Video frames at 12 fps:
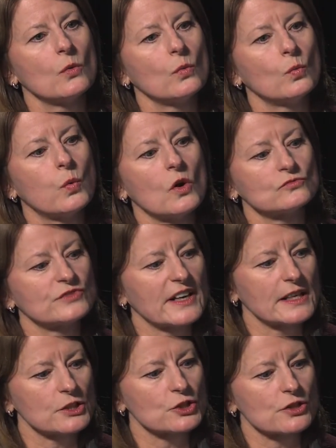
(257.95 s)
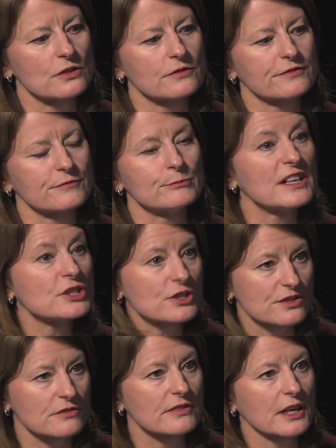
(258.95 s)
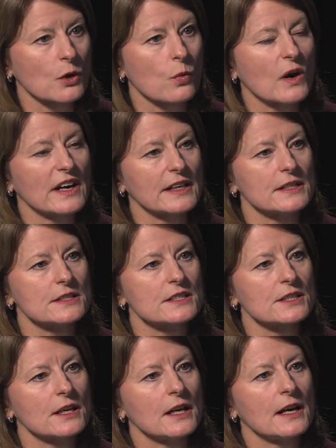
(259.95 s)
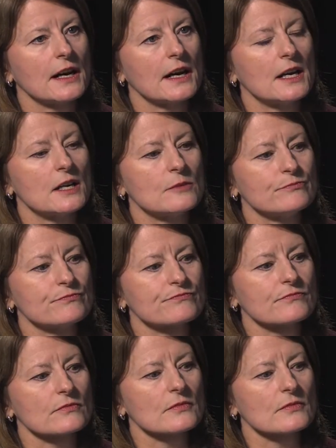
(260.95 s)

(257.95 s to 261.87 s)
what range of measures are required and